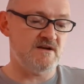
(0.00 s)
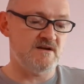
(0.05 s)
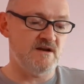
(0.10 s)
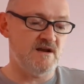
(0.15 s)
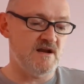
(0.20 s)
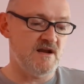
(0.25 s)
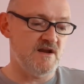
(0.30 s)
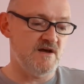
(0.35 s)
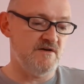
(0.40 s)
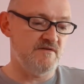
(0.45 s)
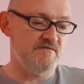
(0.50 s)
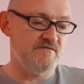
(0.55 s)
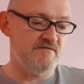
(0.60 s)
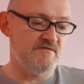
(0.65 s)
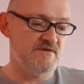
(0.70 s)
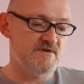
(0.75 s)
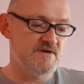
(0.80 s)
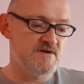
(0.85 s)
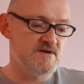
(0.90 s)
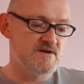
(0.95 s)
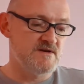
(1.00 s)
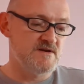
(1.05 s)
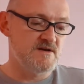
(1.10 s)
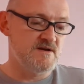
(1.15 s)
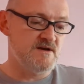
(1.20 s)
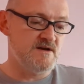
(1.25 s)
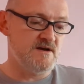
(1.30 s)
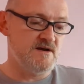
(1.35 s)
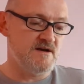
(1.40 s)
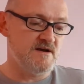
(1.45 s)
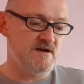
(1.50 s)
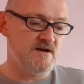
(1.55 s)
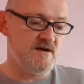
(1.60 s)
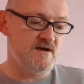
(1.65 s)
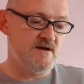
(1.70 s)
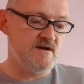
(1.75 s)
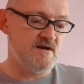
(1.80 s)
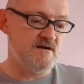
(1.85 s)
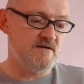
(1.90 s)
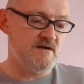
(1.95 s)
I love.
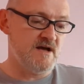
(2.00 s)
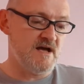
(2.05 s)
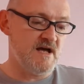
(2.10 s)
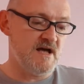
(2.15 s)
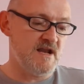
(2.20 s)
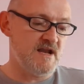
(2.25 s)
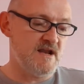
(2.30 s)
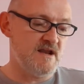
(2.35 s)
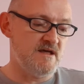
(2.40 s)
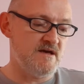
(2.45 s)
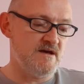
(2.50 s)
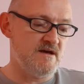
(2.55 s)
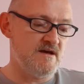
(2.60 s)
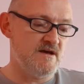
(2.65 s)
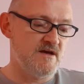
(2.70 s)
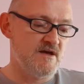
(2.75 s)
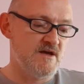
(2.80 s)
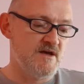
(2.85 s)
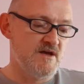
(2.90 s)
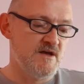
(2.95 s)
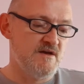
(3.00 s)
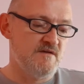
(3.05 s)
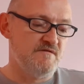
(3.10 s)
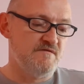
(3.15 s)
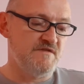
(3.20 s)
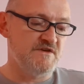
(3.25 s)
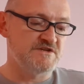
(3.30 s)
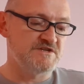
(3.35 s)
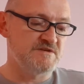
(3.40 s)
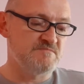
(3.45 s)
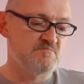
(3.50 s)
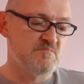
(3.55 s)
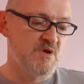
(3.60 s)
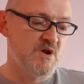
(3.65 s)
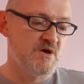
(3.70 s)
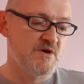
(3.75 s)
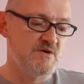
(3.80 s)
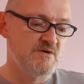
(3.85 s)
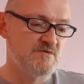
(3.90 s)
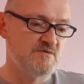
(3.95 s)
And Fishing
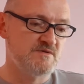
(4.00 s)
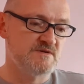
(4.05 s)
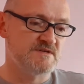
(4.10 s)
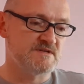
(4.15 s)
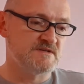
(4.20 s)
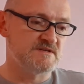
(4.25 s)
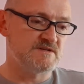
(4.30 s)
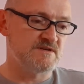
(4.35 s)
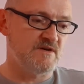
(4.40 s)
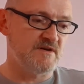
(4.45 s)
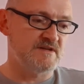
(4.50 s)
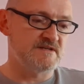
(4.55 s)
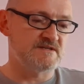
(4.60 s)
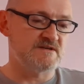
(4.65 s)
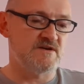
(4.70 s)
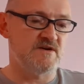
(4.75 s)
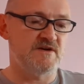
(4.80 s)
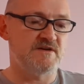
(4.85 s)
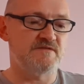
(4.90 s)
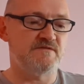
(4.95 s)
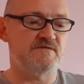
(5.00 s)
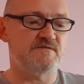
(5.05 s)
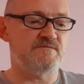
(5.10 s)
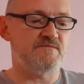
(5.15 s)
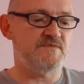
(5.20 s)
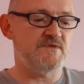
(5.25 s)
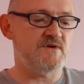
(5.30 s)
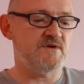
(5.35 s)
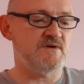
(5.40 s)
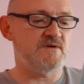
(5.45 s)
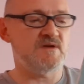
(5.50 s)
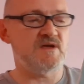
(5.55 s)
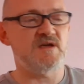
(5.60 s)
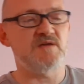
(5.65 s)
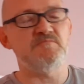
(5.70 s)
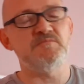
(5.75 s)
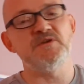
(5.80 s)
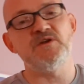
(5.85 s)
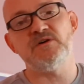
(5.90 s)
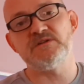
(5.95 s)
Blues has got his kind of
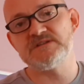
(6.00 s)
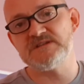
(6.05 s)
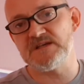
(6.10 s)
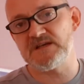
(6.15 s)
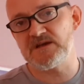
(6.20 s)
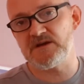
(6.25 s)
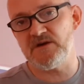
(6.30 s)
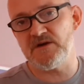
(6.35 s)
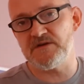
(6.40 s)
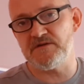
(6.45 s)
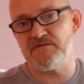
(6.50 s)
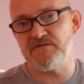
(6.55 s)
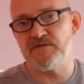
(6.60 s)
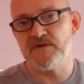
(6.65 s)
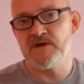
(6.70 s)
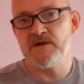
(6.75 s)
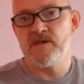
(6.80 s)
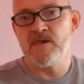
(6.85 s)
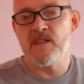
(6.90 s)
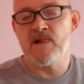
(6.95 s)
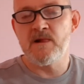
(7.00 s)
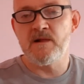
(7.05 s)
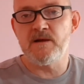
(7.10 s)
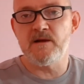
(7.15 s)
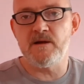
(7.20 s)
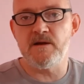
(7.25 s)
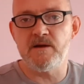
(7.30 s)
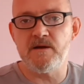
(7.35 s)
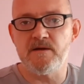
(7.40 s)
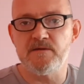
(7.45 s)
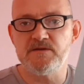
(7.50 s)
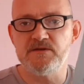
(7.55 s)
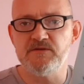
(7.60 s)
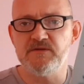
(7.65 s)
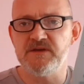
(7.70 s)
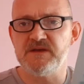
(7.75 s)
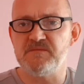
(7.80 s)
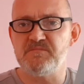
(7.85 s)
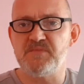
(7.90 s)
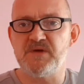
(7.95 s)
hypnotic kind of
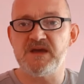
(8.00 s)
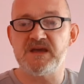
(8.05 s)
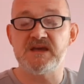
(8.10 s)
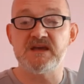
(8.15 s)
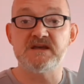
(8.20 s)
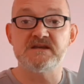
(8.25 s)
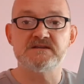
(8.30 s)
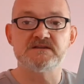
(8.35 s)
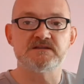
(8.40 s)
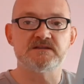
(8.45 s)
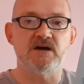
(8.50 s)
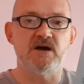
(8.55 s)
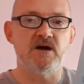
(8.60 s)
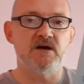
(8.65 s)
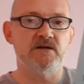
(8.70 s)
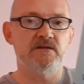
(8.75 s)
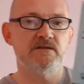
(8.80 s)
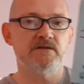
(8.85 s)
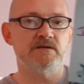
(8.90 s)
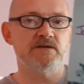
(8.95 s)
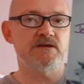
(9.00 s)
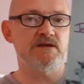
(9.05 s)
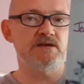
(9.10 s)
unique picking style that